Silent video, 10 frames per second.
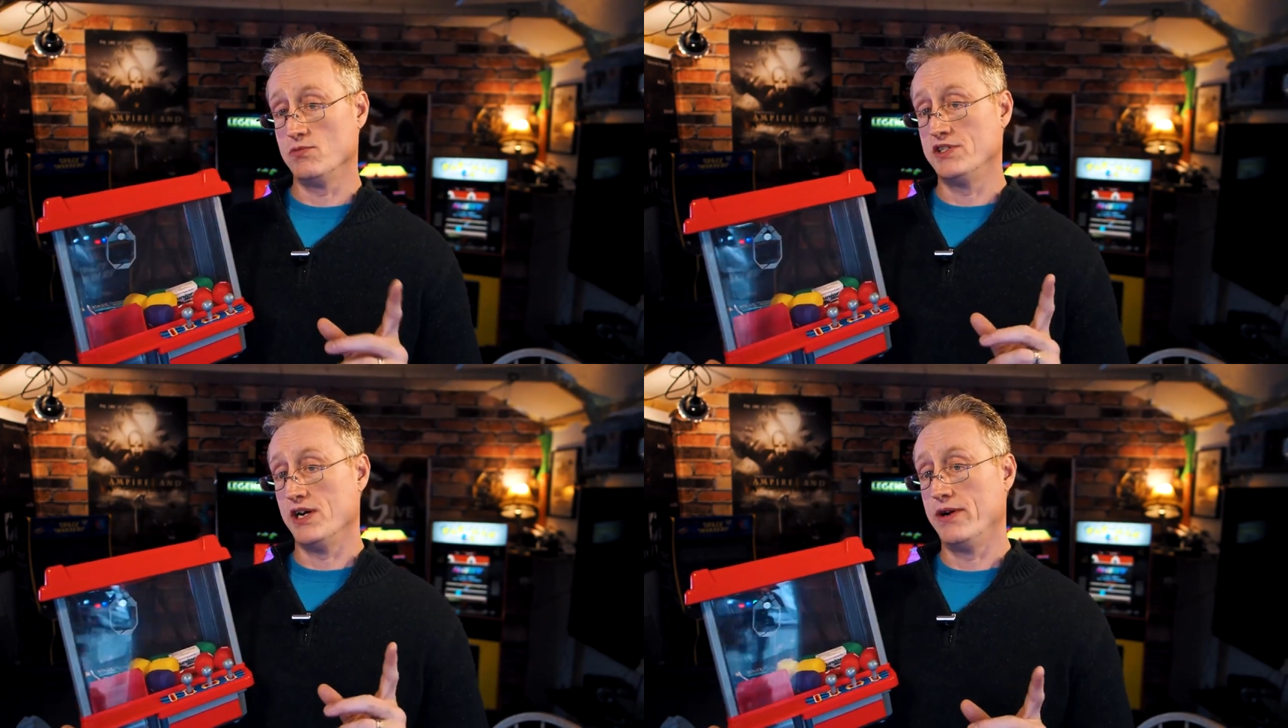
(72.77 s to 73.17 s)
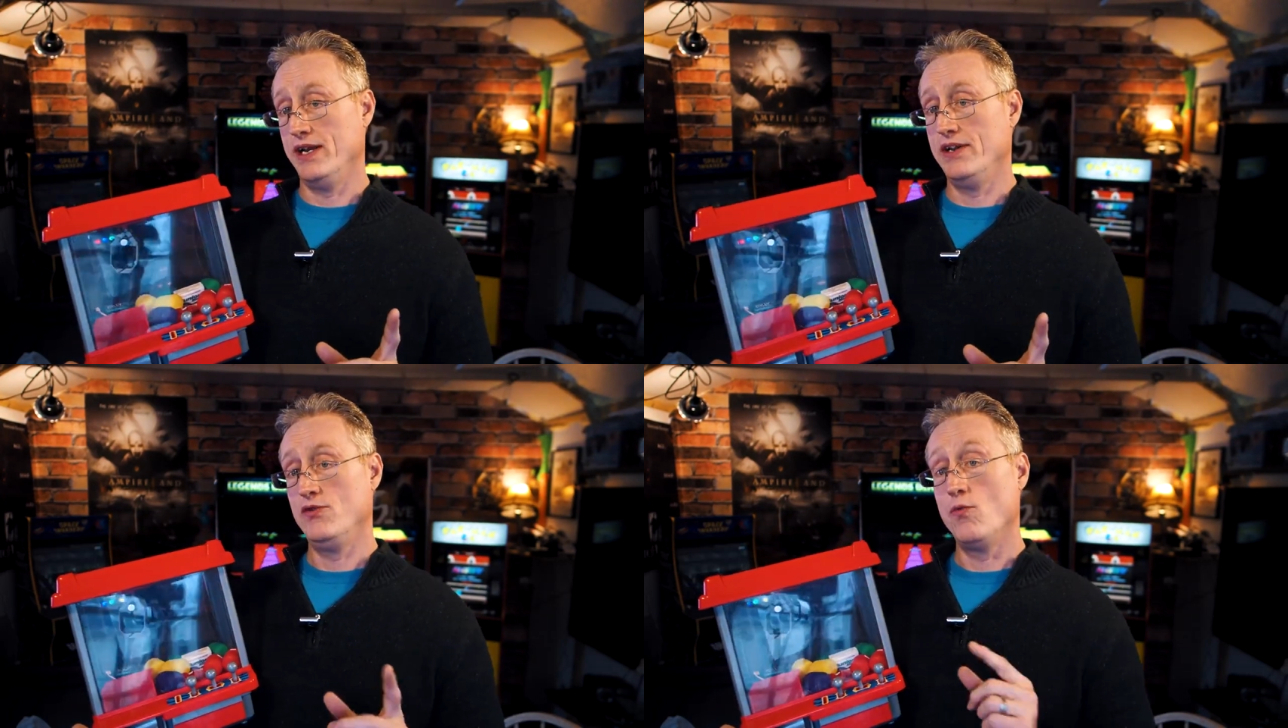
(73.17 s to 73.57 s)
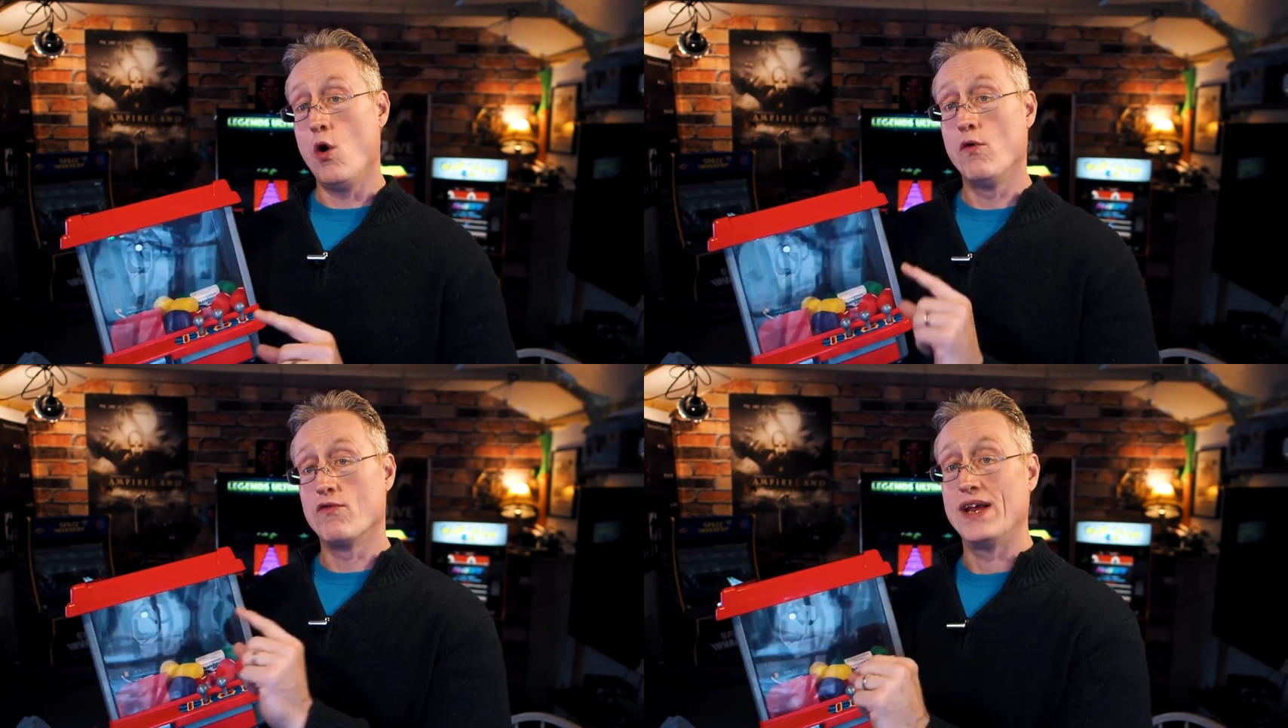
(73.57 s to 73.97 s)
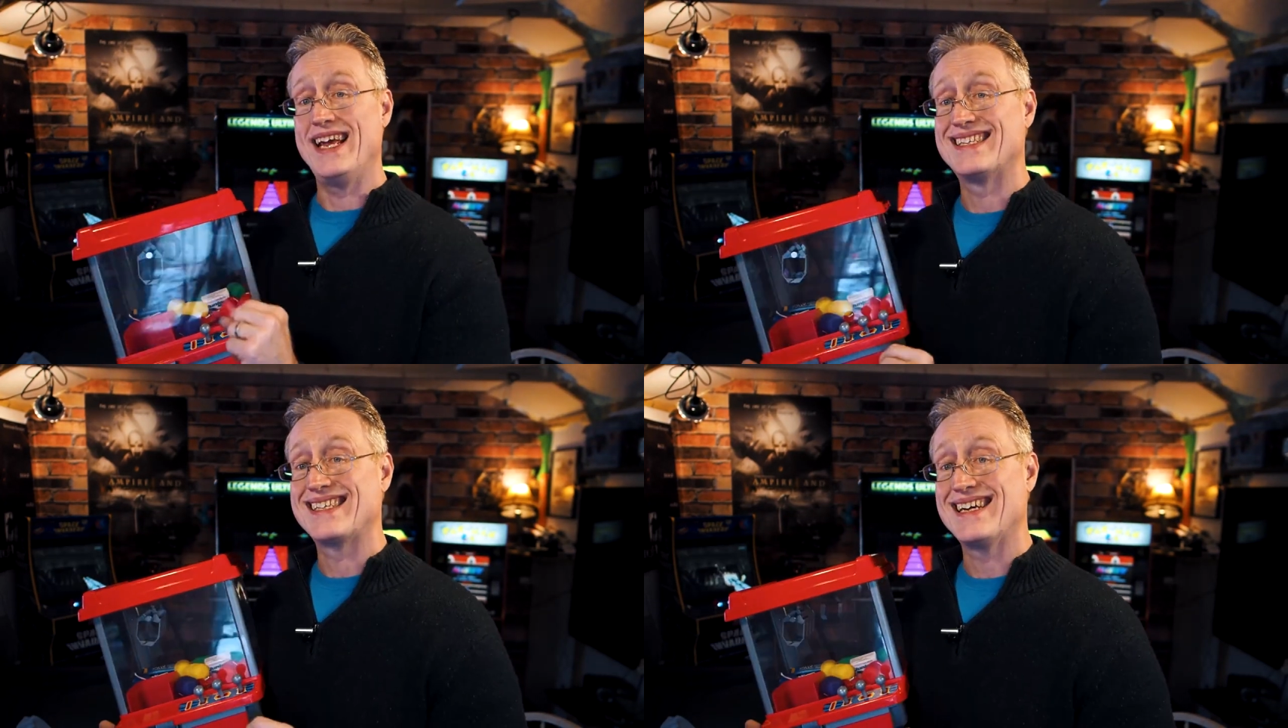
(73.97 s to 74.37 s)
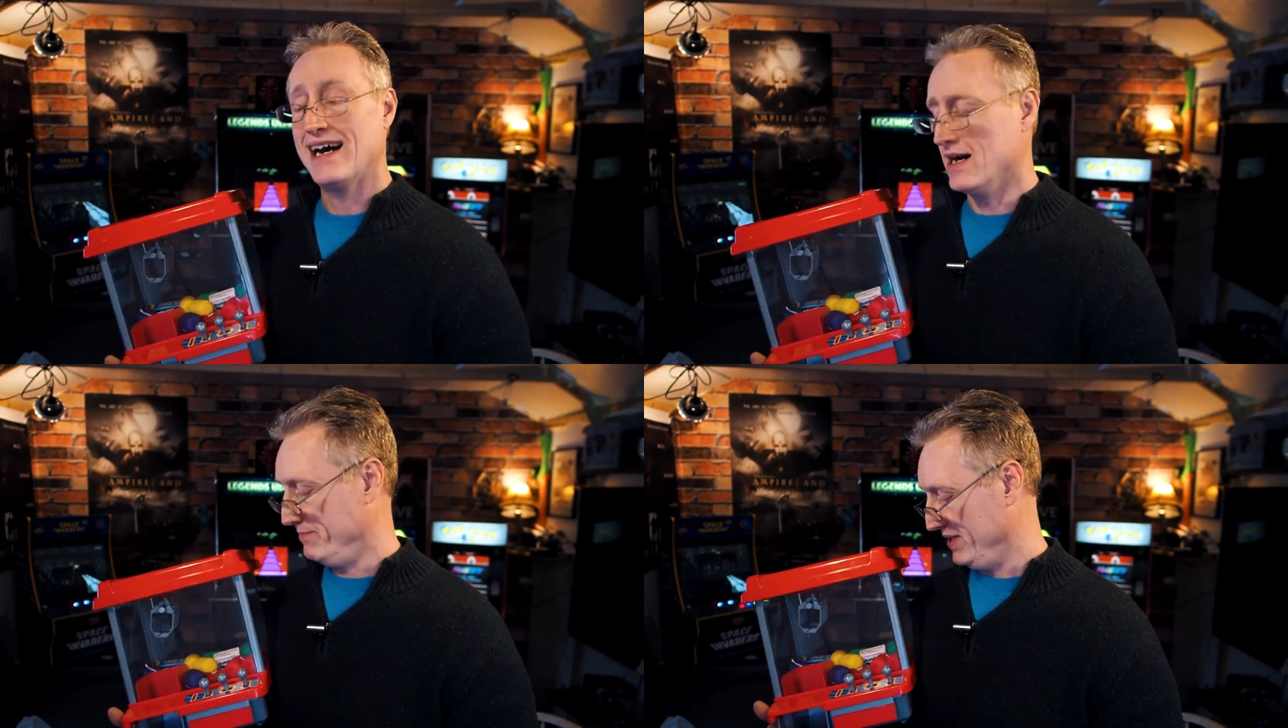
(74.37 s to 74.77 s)
which I'll get into over its
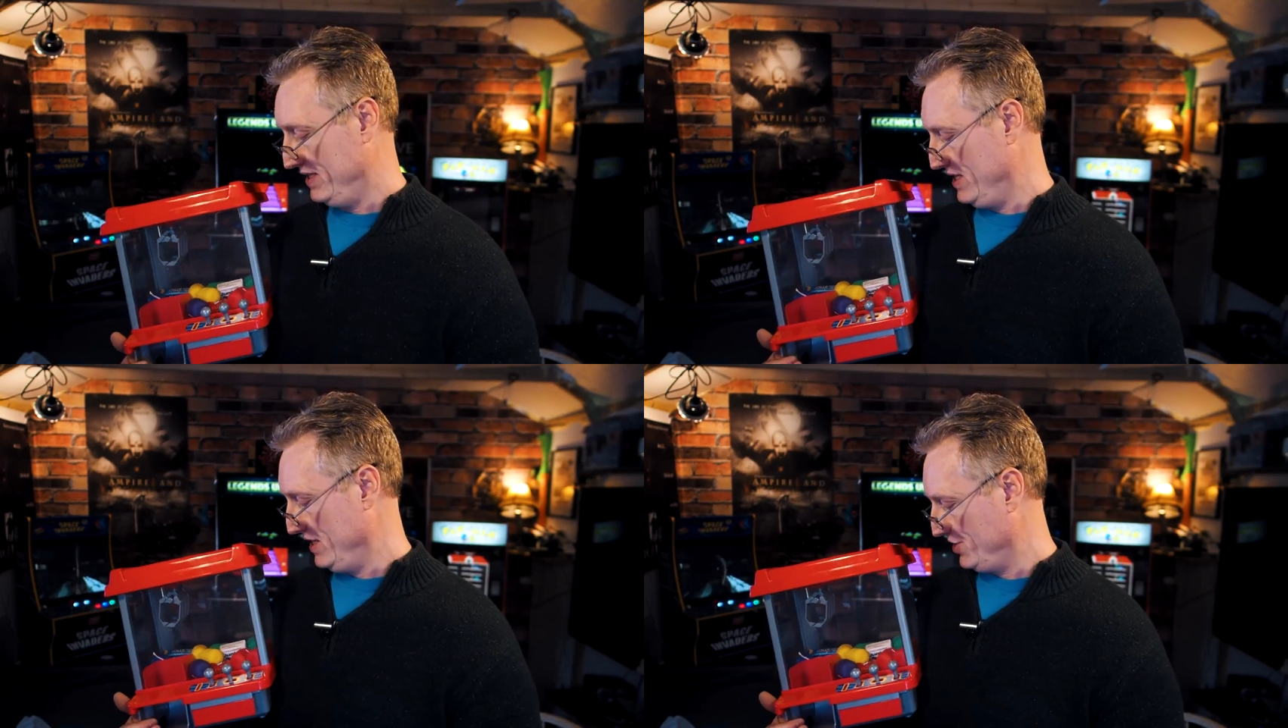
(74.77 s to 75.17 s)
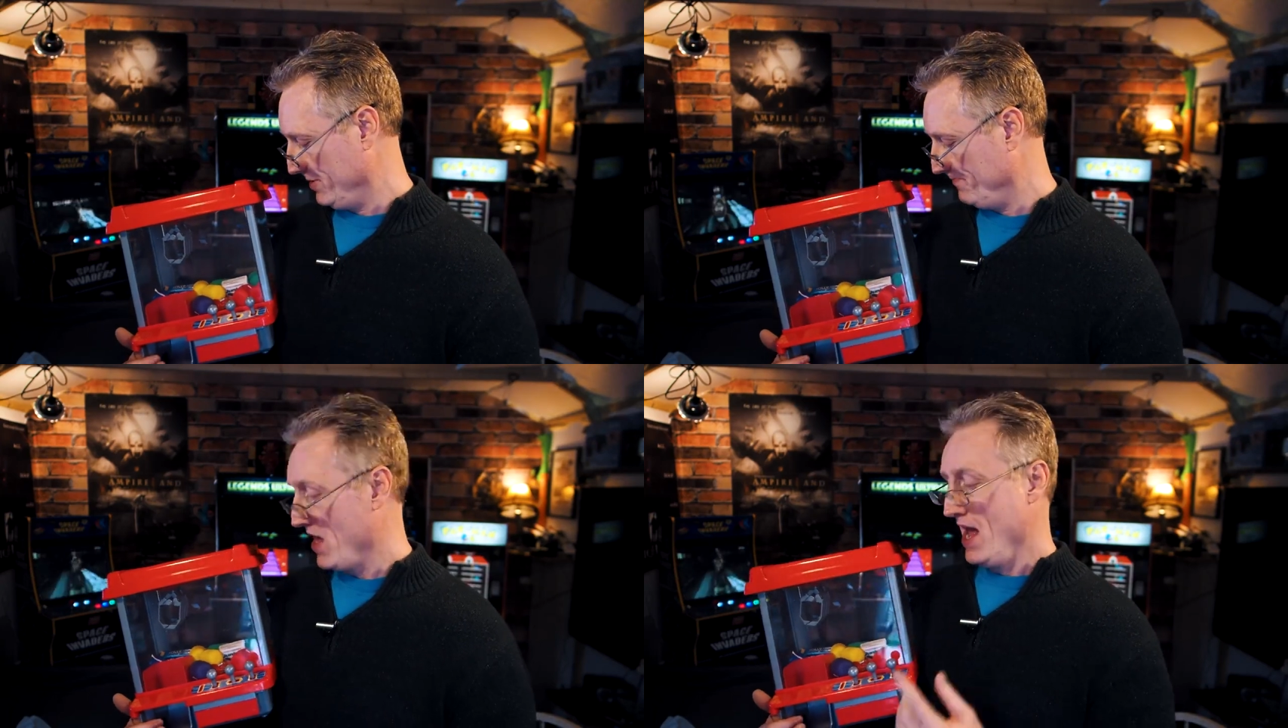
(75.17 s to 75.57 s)
competition.